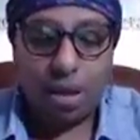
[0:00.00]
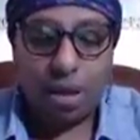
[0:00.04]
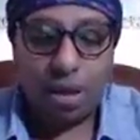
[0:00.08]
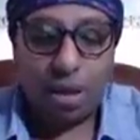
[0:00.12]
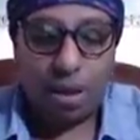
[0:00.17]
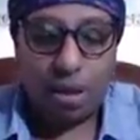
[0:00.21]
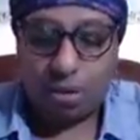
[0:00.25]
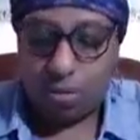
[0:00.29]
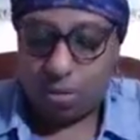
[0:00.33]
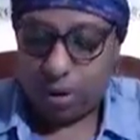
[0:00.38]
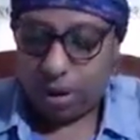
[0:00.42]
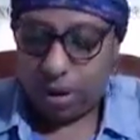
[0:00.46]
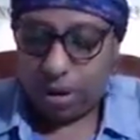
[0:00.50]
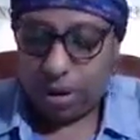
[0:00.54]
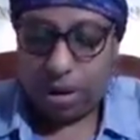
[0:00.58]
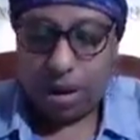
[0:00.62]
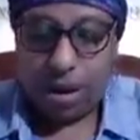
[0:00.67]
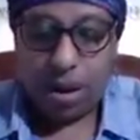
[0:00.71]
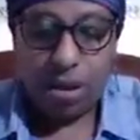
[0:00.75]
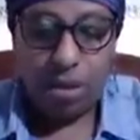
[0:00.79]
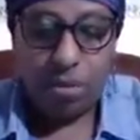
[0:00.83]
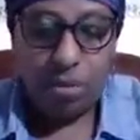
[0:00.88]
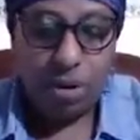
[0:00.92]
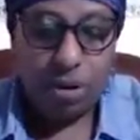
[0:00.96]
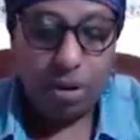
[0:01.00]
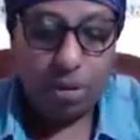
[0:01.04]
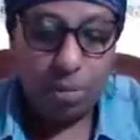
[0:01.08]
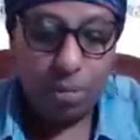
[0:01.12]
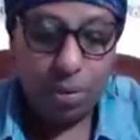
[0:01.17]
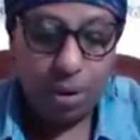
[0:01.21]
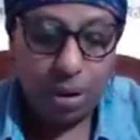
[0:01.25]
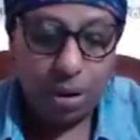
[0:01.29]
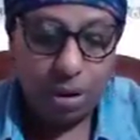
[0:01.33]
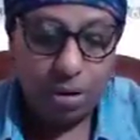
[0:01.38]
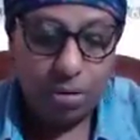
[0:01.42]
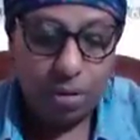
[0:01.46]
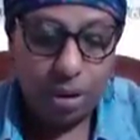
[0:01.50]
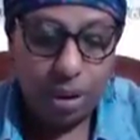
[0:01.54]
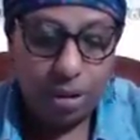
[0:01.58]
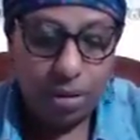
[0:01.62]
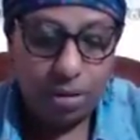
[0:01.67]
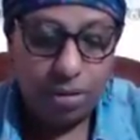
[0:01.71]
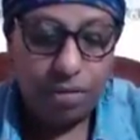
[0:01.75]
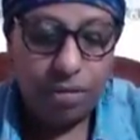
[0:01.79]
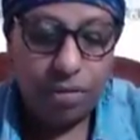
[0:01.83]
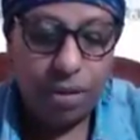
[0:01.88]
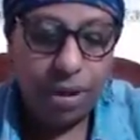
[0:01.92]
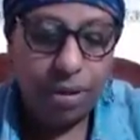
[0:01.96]
All right, now I'm going to bring it
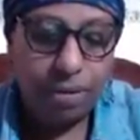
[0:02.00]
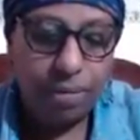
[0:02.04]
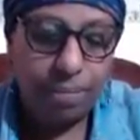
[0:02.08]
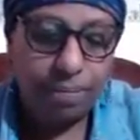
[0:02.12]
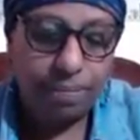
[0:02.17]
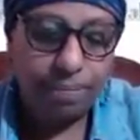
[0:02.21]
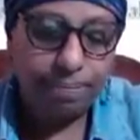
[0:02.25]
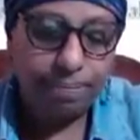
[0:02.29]
around the front.